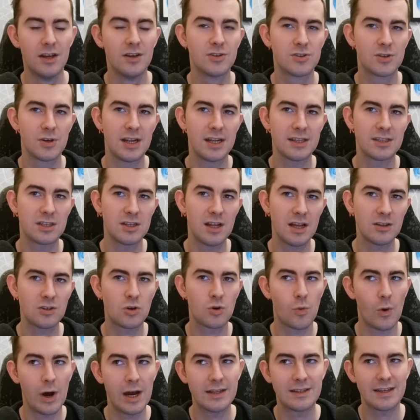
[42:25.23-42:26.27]
So that's not
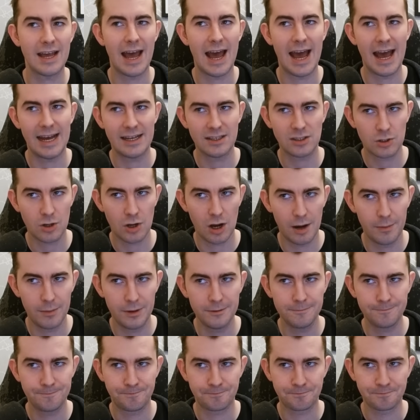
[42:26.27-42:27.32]
quite as
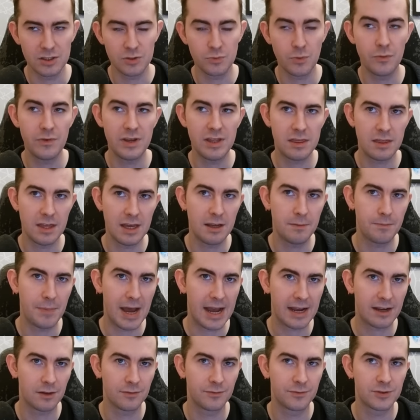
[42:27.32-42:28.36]
common, because when we think
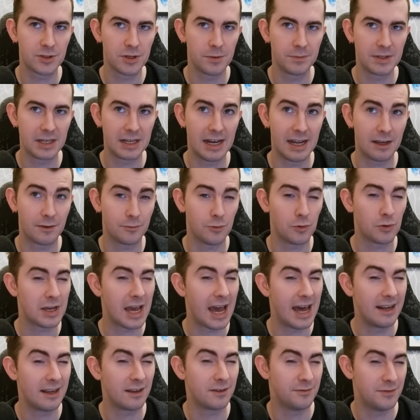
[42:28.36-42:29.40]
back of something like
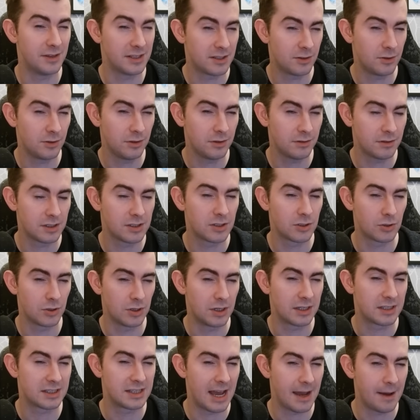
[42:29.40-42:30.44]
Volcanic Visitor, this is a
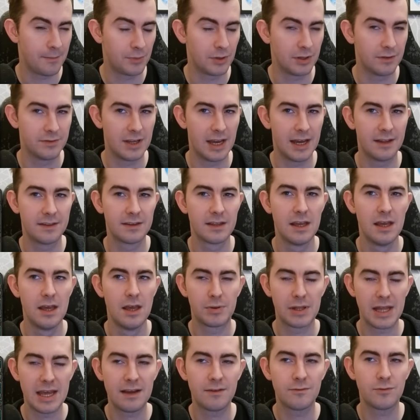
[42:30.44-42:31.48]
good example of that.
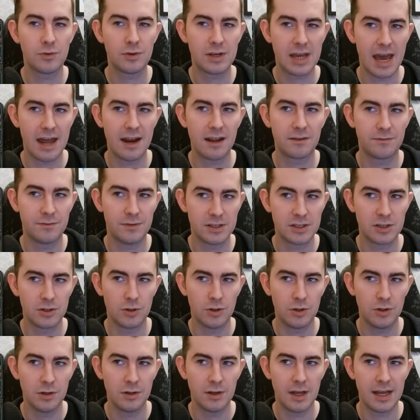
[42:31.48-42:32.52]
Playing Volcanic
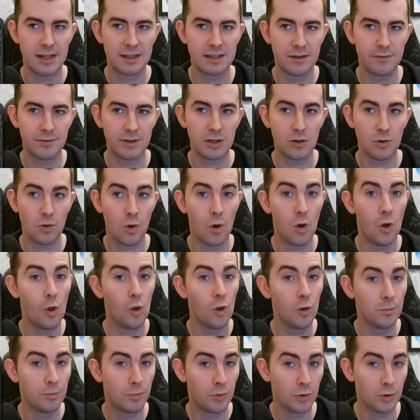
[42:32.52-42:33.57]
Visitor and giving your
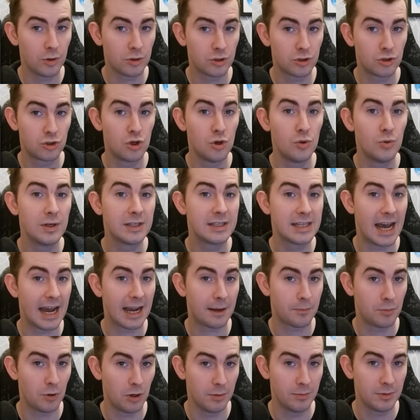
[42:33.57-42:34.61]
whole board 2
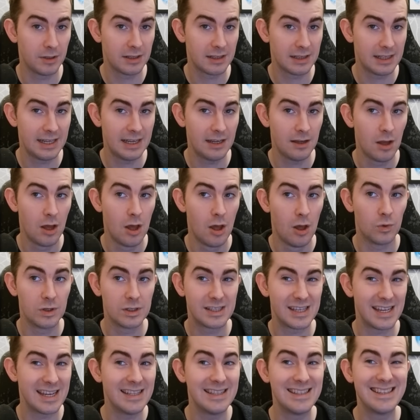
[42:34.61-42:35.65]
attack permanently
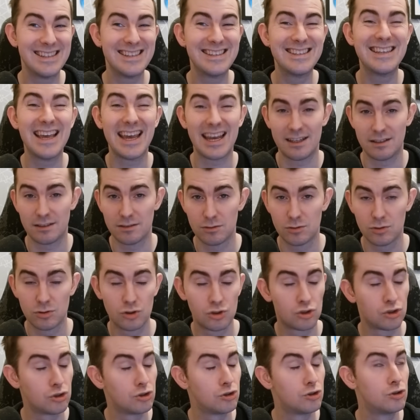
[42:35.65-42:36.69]
was insane.
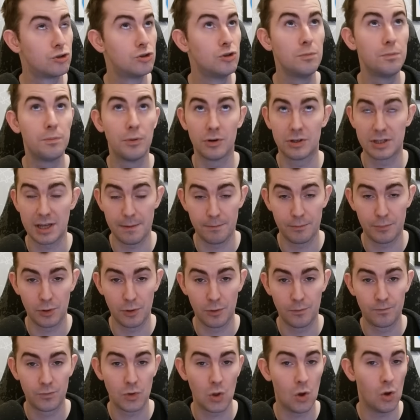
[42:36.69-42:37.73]
Super
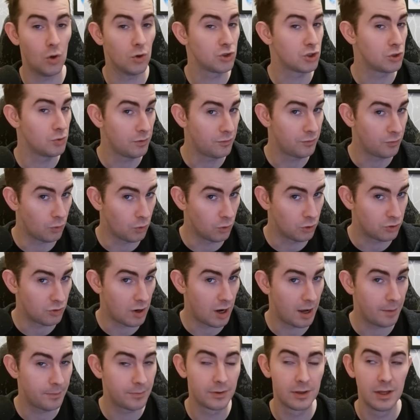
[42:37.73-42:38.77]
tempo. Also a
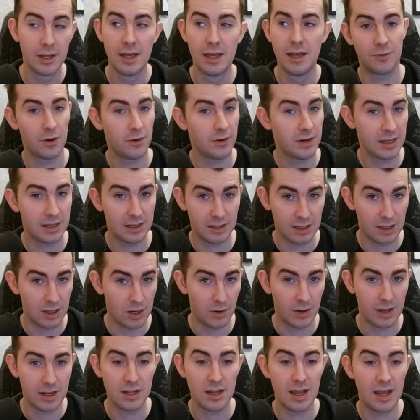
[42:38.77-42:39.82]
4-drop. Very,
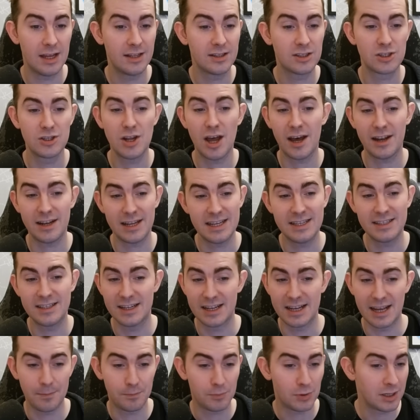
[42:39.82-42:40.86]
and it's not easy
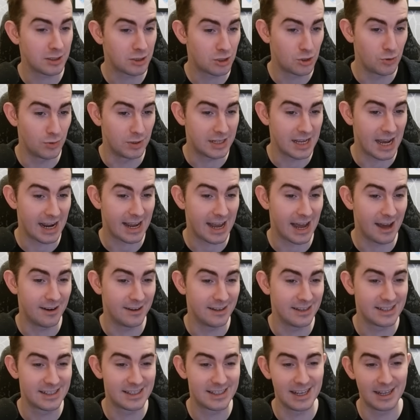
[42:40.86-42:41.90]
to get +2 attack out
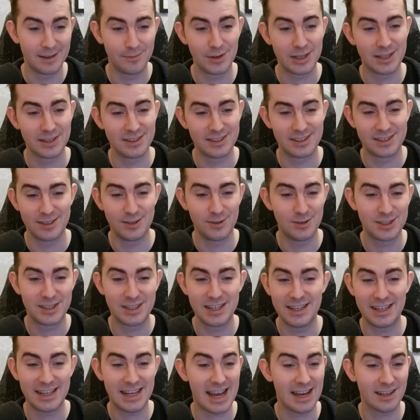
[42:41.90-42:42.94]
of this thing because you just
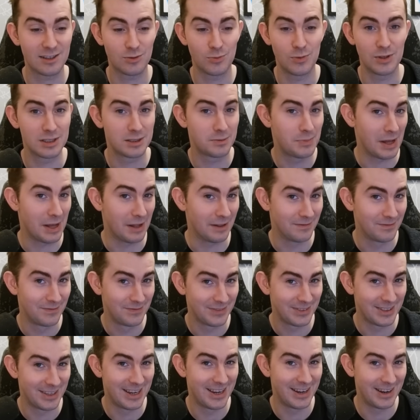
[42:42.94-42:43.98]
need to cast 1 spell.
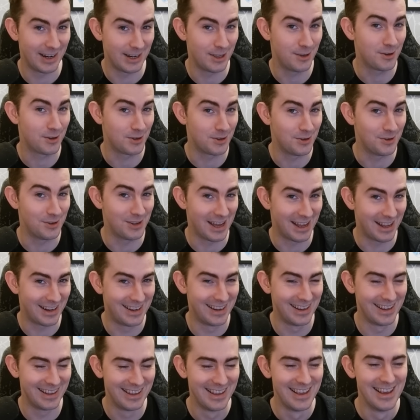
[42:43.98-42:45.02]
You can do that.
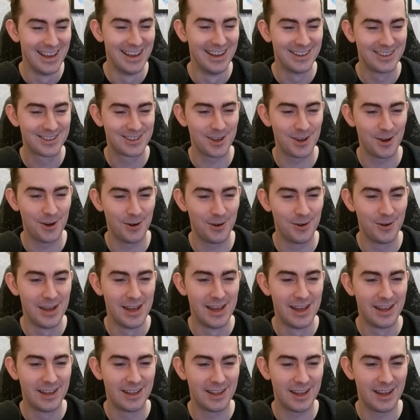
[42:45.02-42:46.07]
So
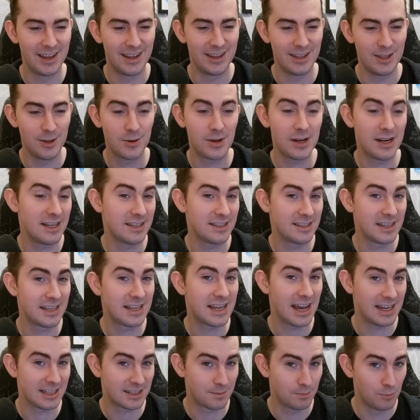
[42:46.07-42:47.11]
you can easily
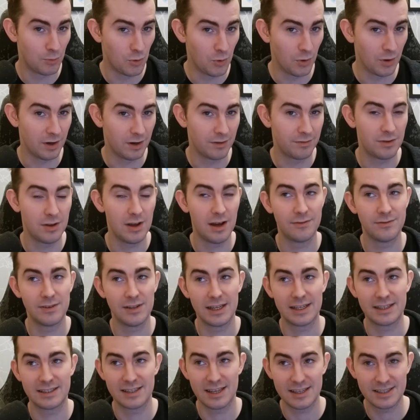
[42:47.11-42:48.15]
cast more if you have
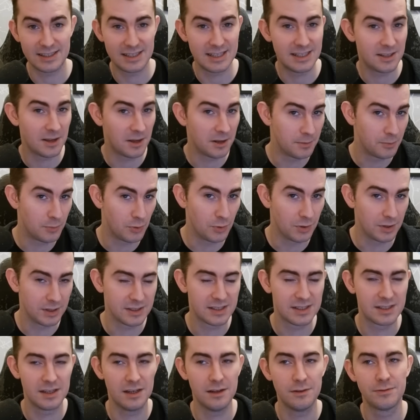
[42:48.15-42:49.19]
like Zesties on the board
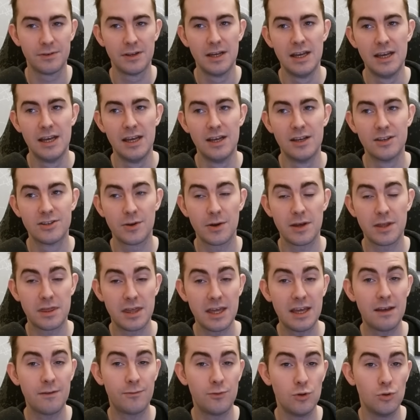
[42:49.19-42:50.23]
and stuff. So I
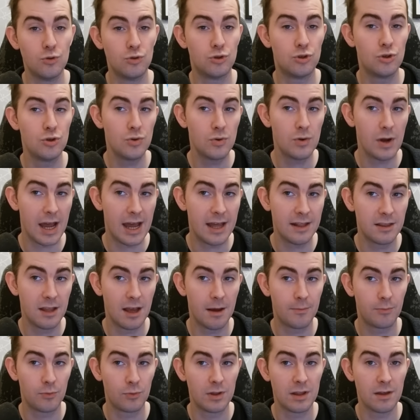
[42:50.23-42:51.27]
think if you do end
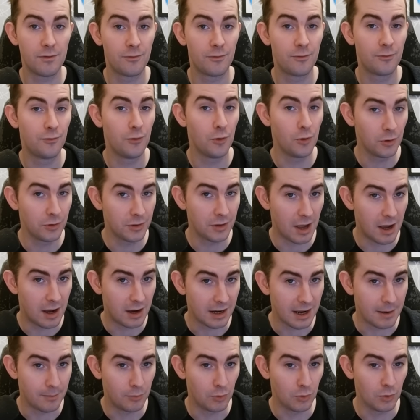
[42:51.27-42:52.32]
up with a full
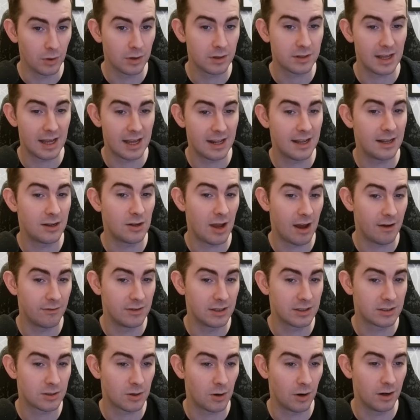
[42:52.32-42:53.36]
Naga board and then you have
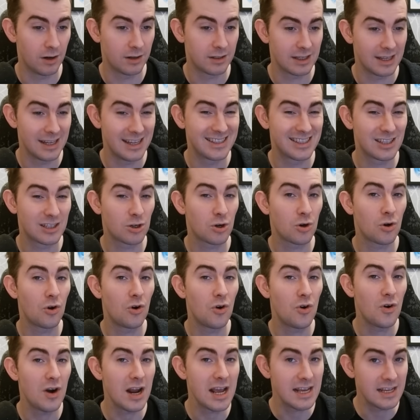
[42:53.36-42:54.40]
this card, it's
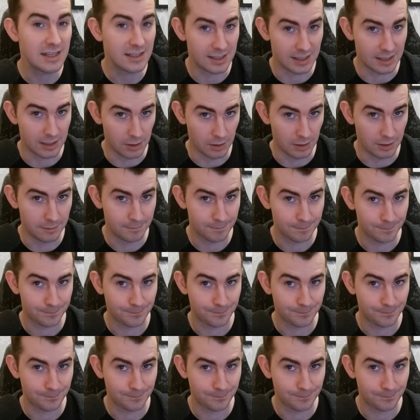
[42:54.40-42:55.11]
crazy good.